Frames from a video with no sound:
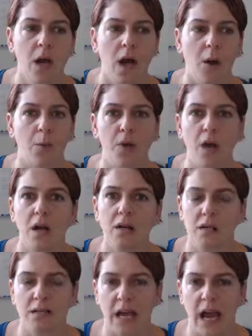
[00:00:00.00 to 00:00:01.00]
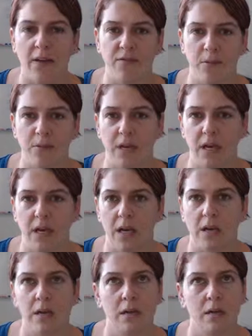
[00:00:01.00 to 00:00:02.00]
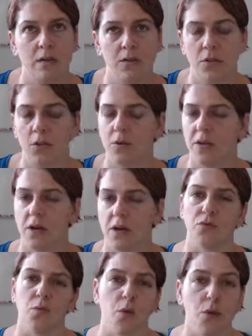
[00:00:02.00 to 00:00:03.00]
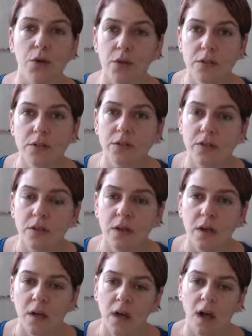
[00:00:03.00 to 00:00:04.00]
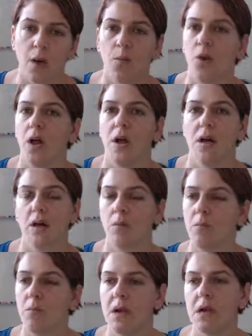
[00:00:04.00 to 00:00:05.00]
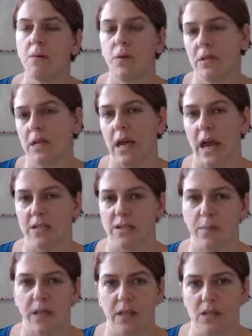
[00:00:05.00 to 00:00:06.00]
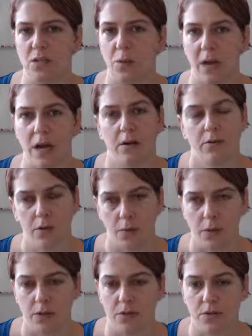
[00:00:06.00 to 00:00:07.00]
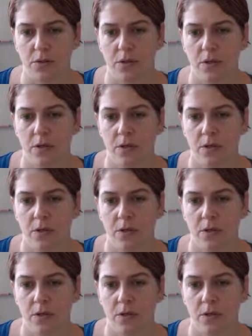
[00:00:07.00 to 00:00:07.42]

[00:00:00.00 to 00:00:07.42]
a blog doesn't have to be 2,000 words. A blog minimally has to be at least 300 words.